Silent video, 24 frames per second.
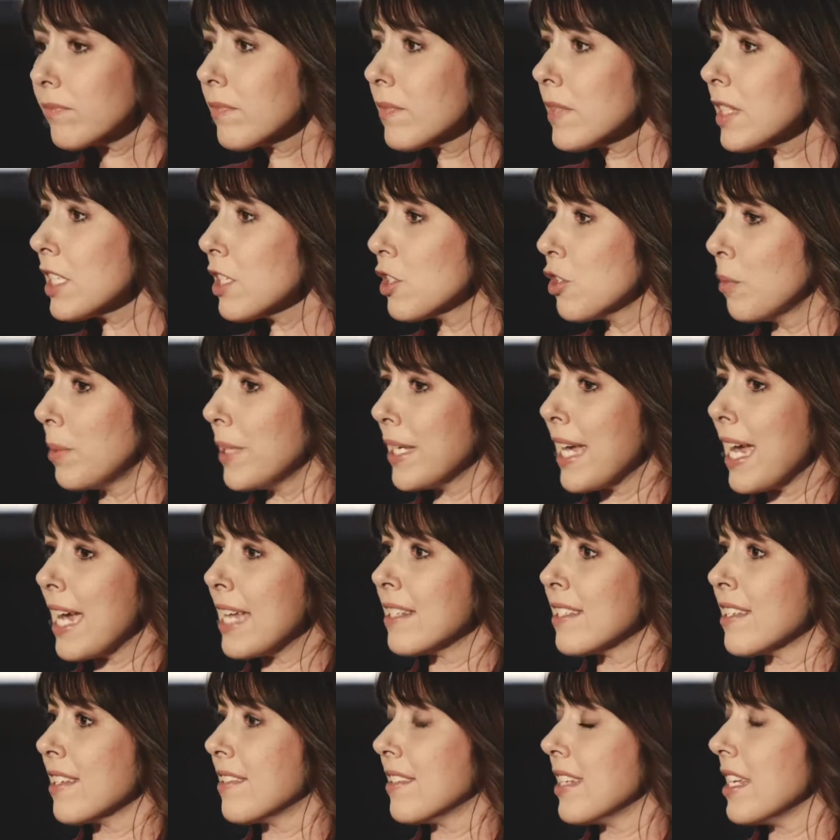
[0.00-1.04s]
you
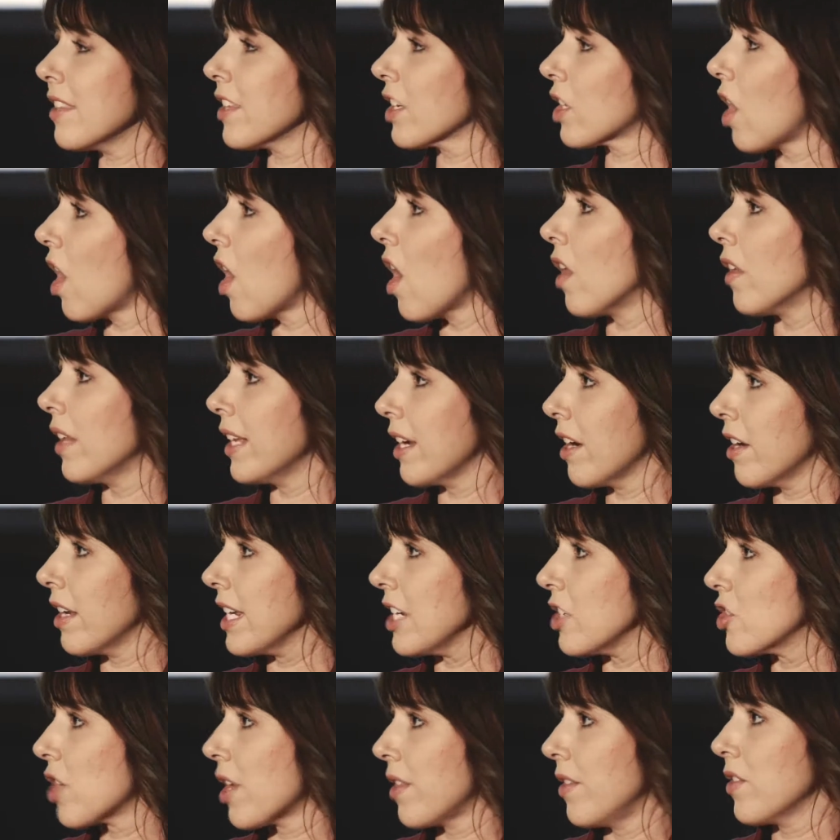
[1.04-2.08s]
begin to see the calling on
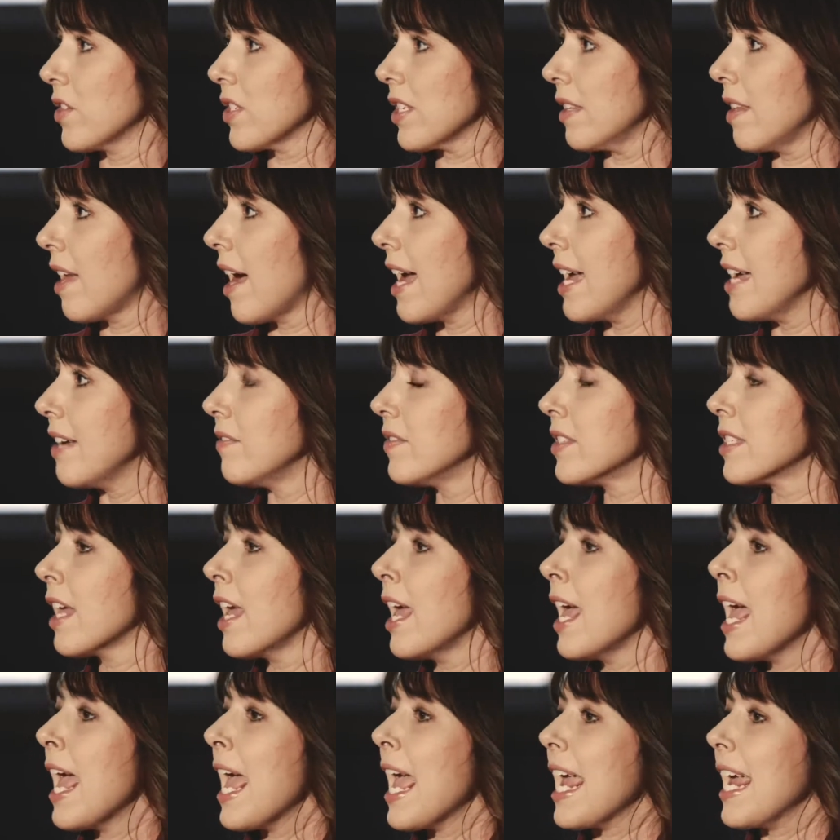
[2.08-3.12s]
each other's
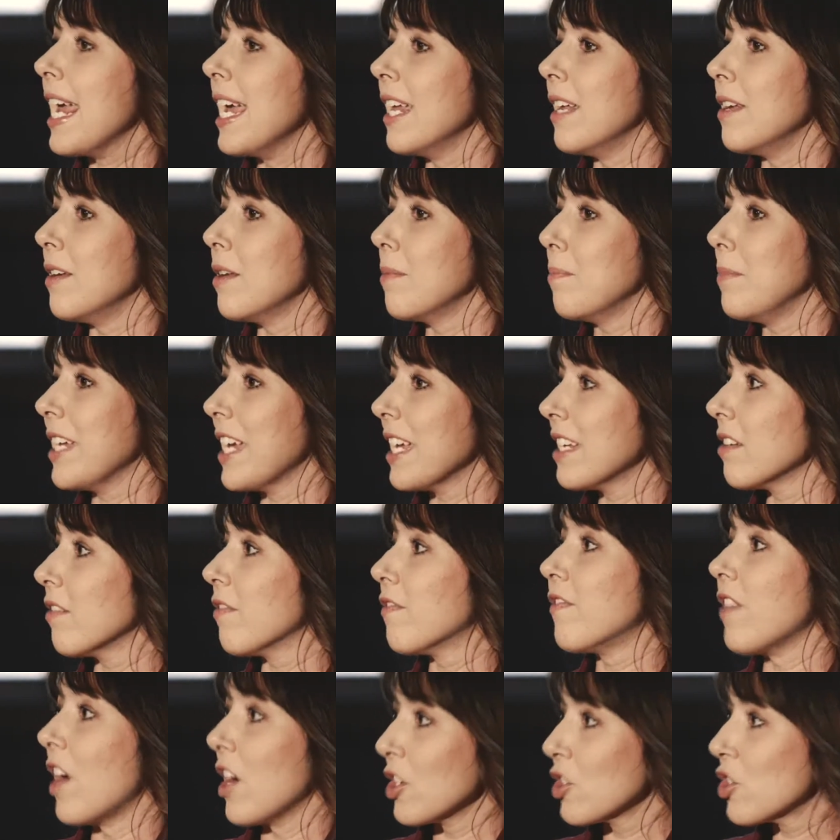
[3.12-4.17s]
lives and begin to
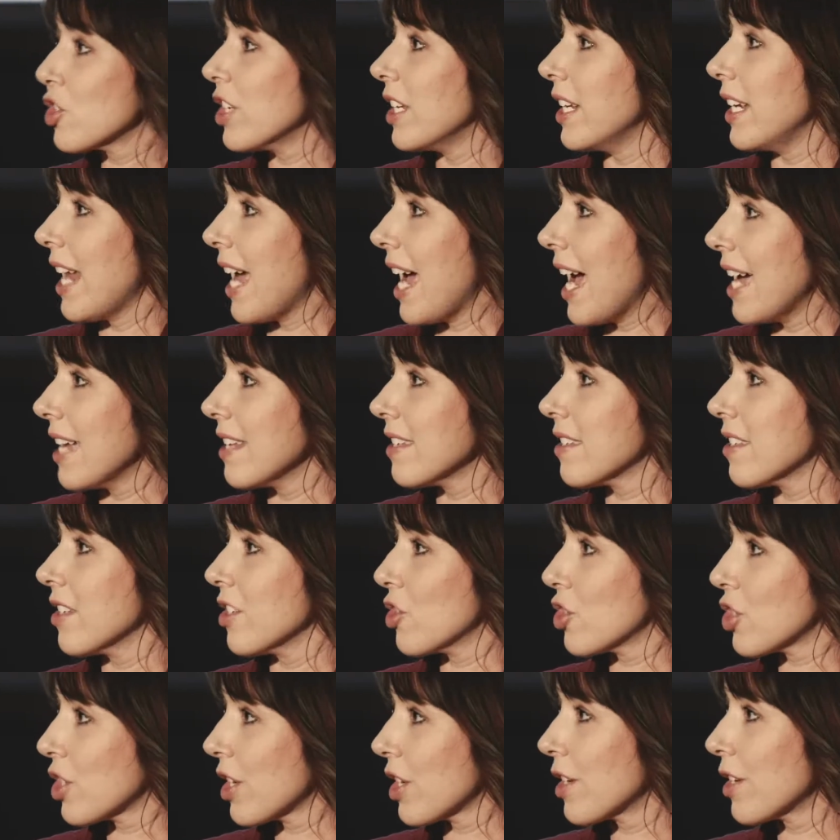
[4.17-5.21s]
function as the
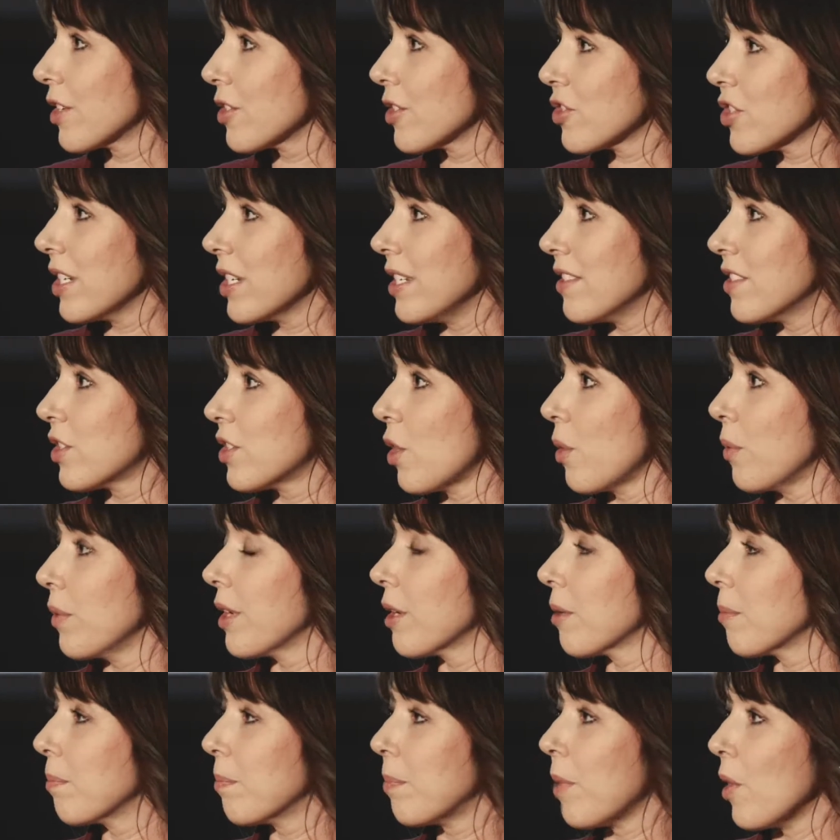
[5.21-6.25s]
church. And so
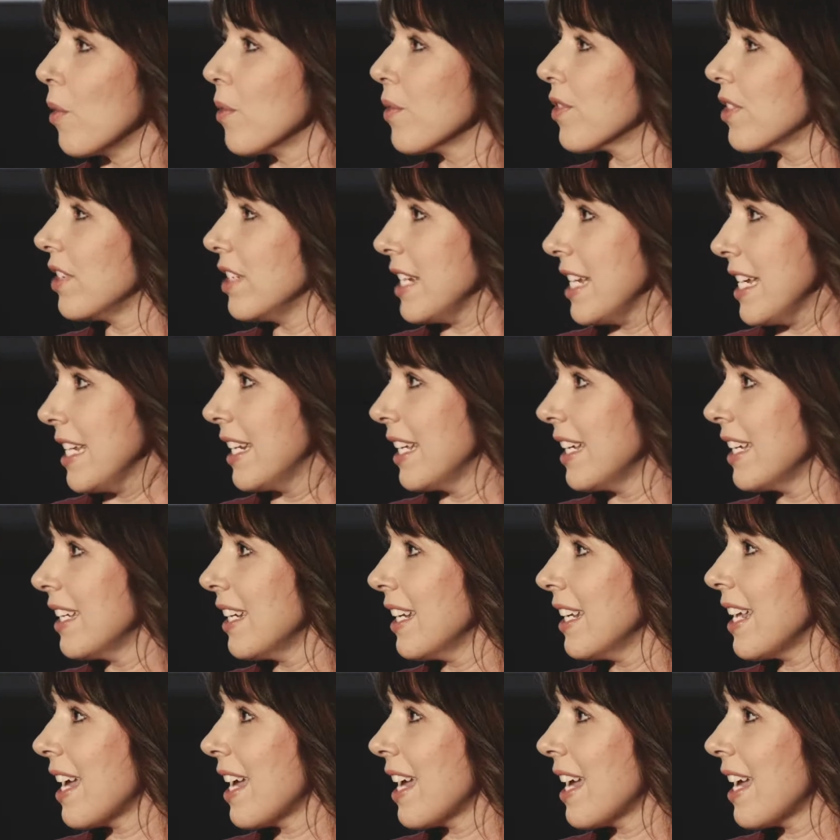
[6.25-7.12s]
they're both needed.